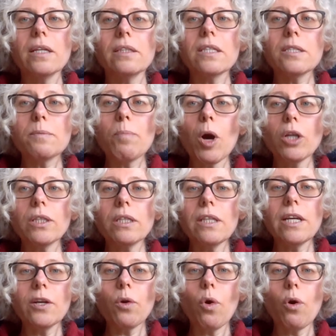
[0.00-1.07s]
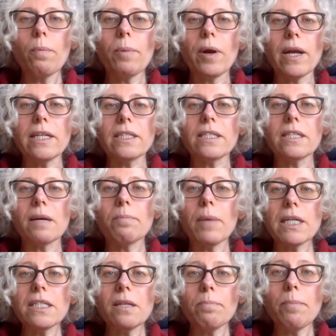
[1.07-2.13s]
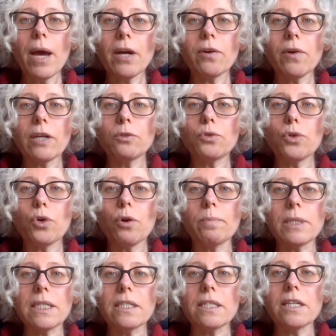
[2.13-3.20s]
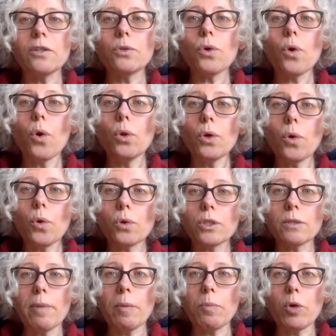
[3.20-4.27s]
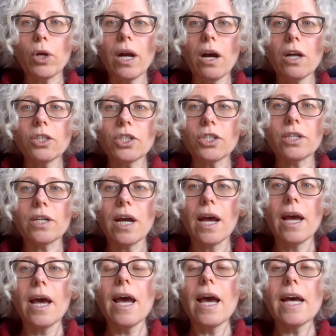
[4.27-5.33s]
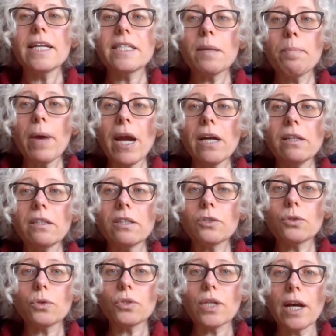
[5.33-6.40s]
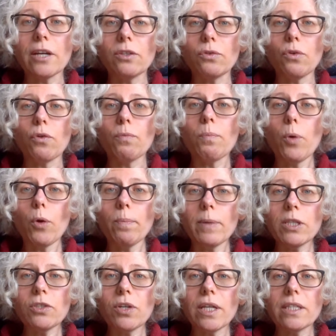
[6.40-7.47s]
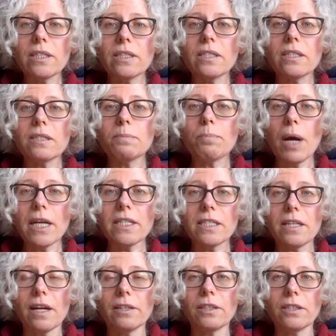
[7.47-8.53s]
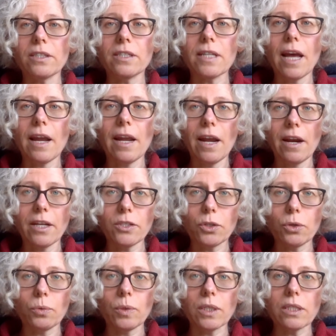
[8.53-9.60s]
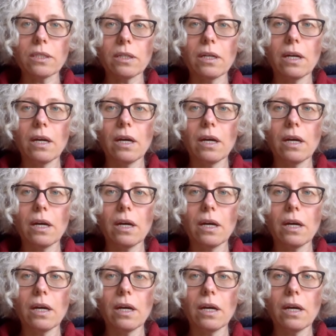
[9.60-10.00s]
This model incorporates Muslim background Germans into Holocaust memory culture as a parallel society of perpetrators, bystanders, and rescuers.